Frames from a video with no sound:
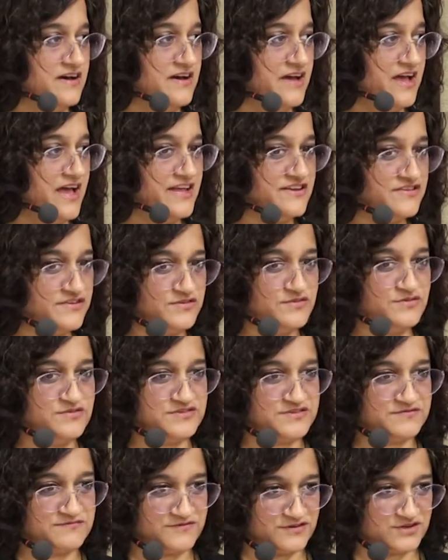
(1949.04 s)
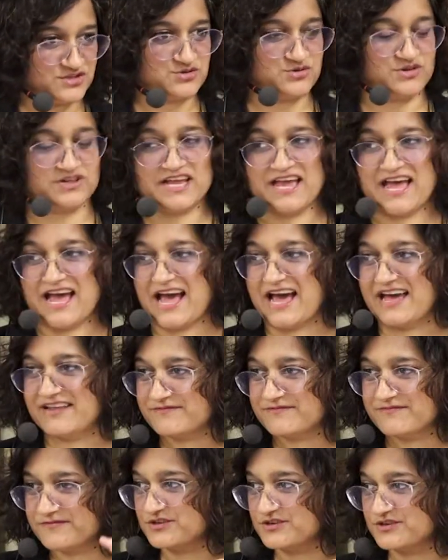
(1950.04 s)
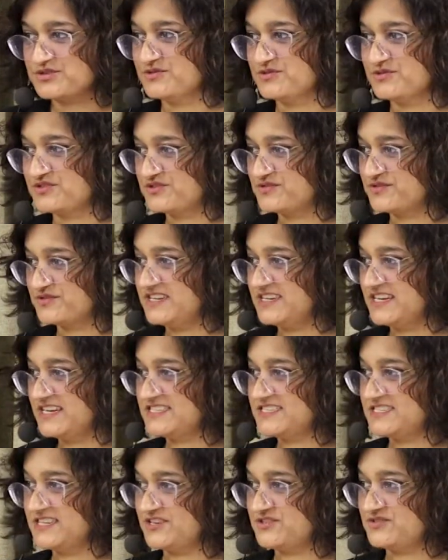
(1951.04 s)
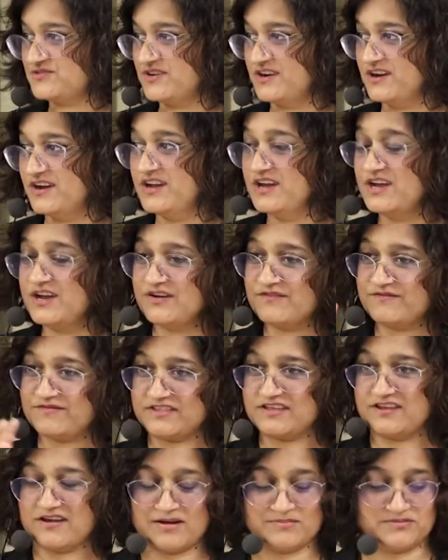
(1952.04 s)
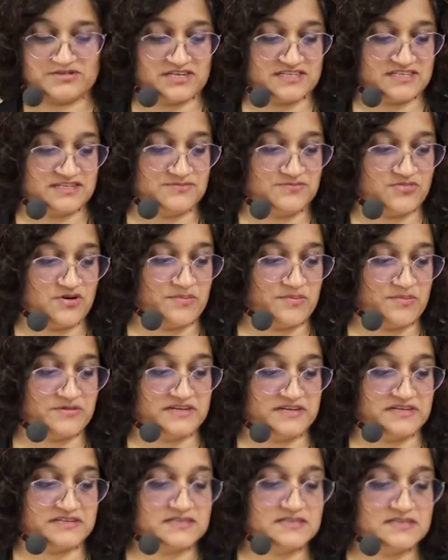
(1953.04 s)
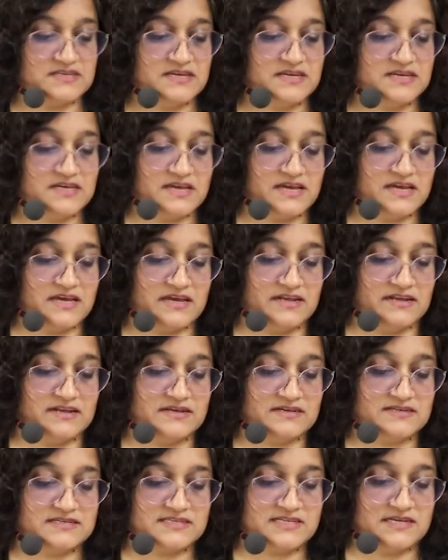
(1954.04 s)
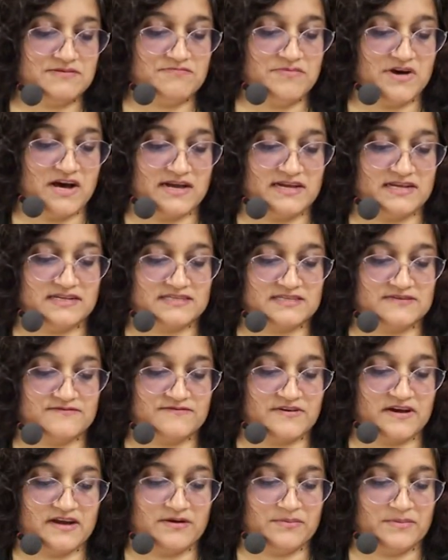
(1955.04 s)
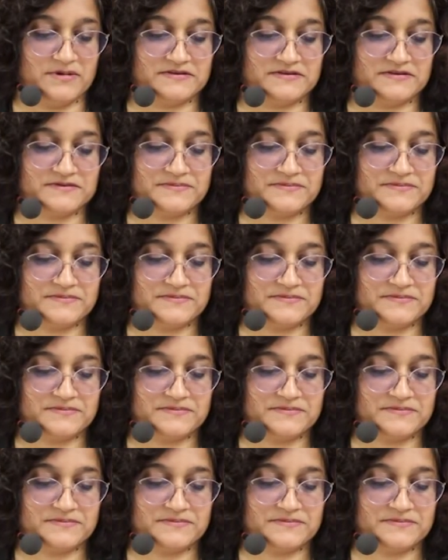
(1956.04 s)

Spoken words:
use virtual cat, virtual tree, etc., for the objects and properties in Sim Maya's environment.